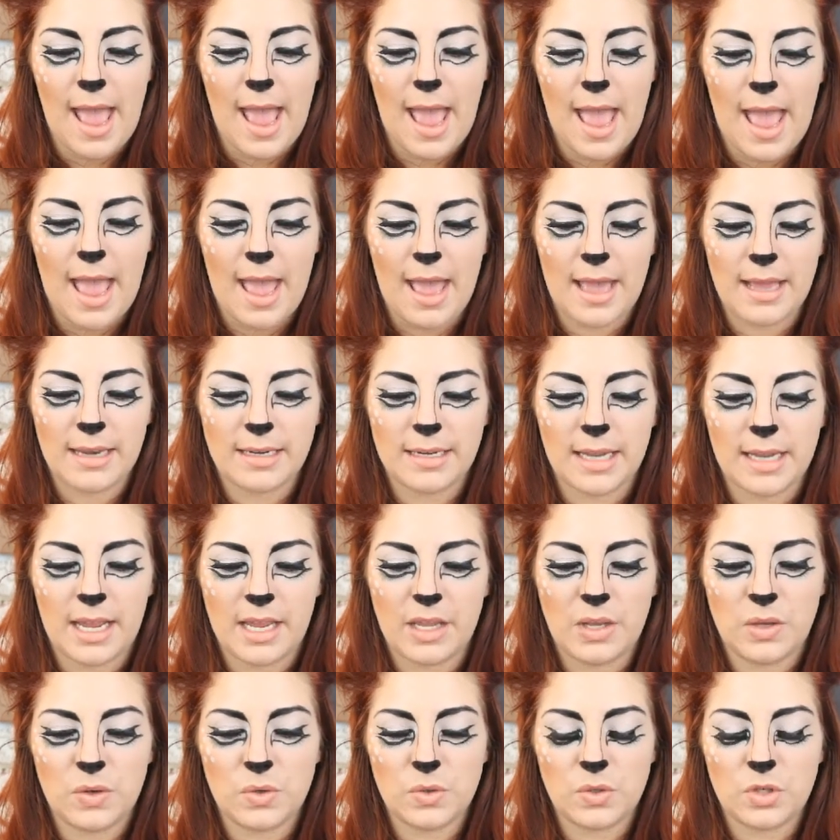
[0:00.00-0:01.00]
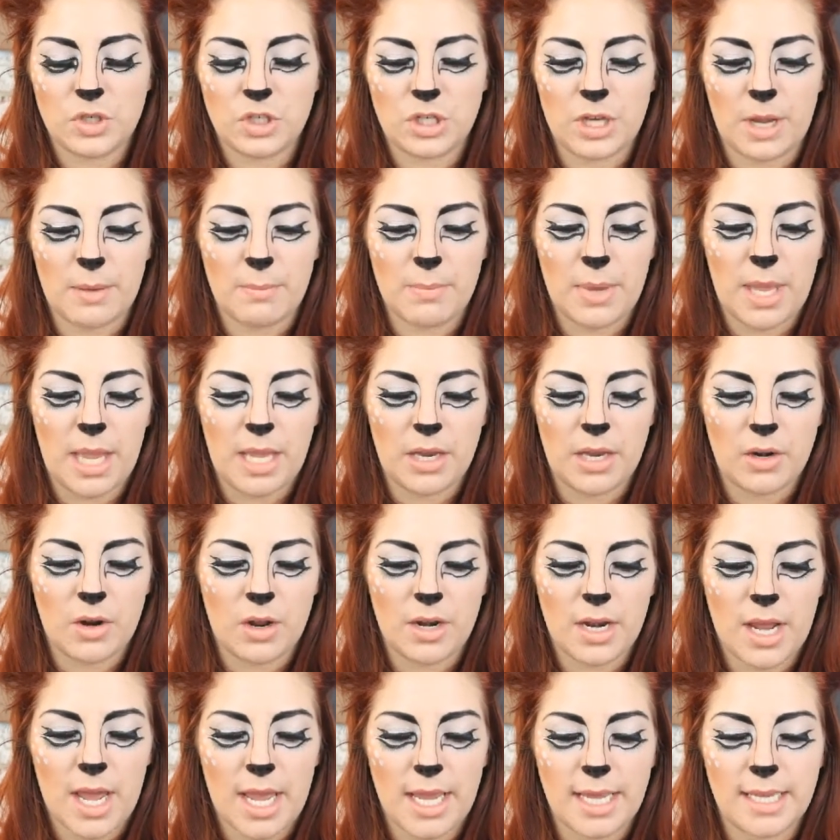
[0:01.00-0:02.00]
and I used Champagne
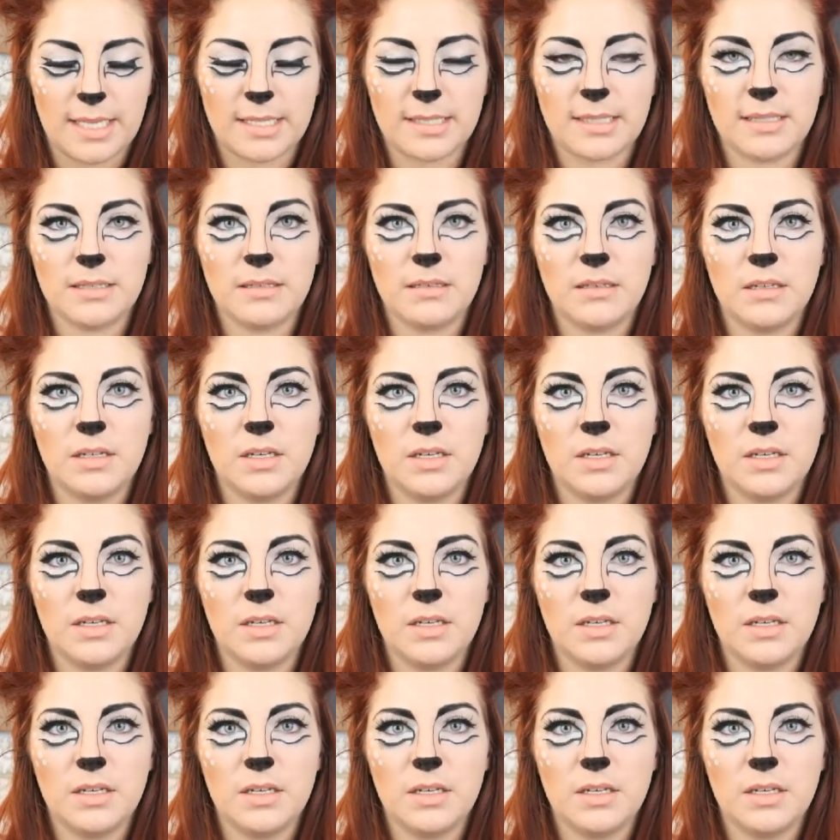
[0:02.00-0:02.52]
on Ice.